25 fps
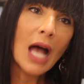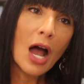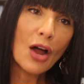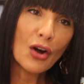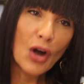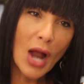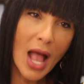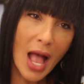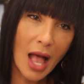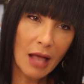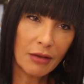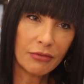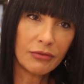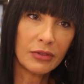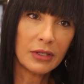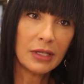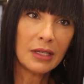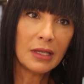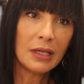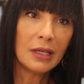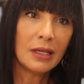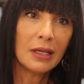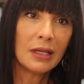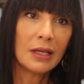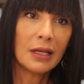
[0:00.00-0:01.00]
are
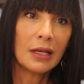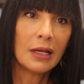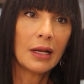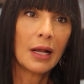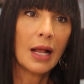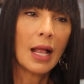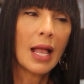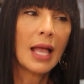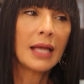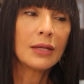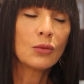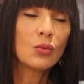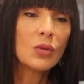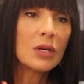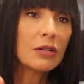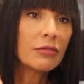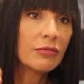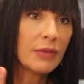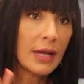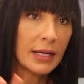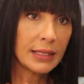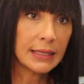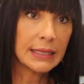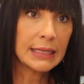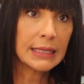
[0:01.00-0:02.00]
heavy and we're
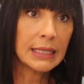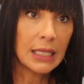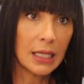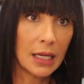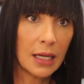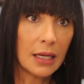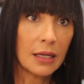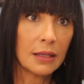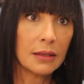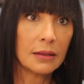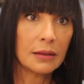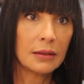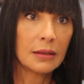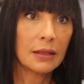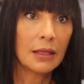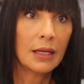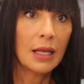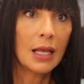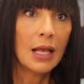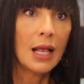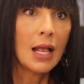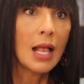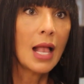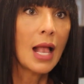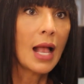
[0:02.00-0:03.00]
very scared,
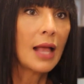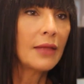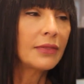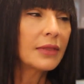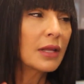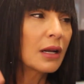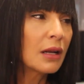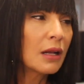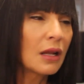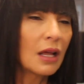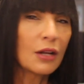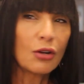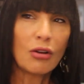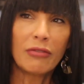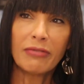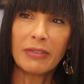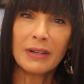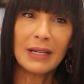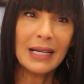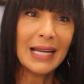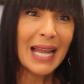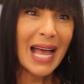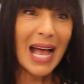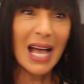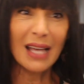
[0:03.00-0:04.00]
and a lot of
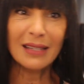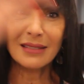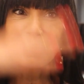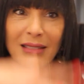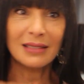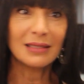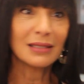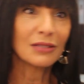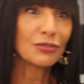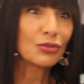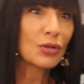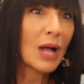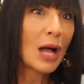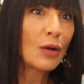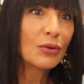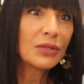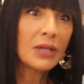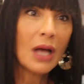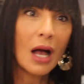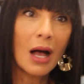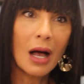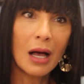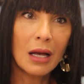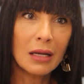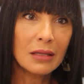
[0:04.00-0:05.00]
glasses around
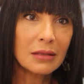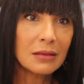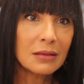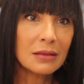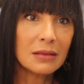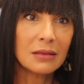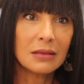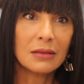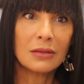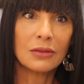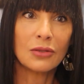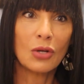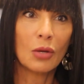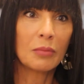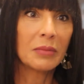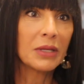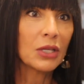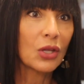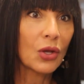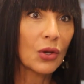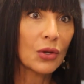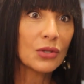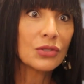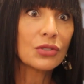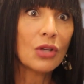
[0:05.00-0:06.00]
us,
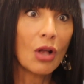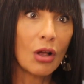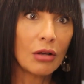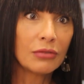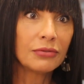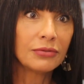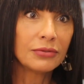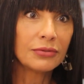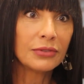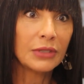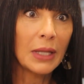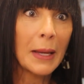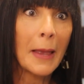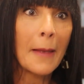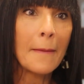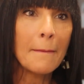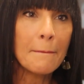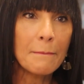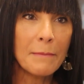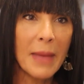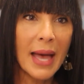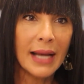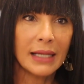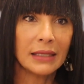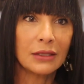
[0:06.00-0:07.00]
because of the
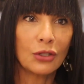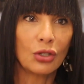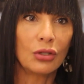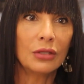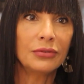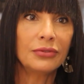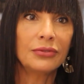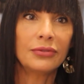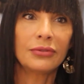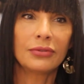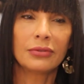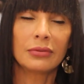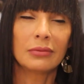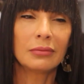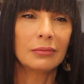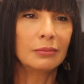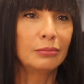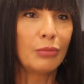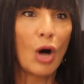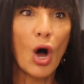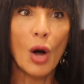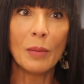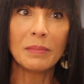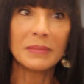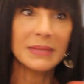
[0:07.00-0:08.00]
impact of
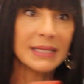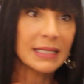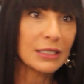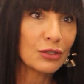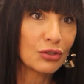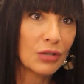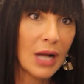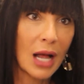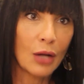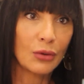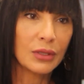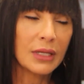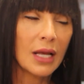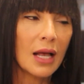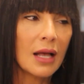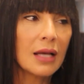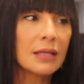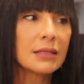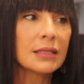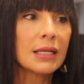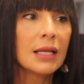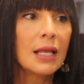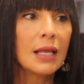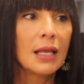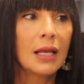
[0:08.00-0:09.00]
bombs around
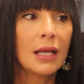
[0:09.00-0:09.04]
us,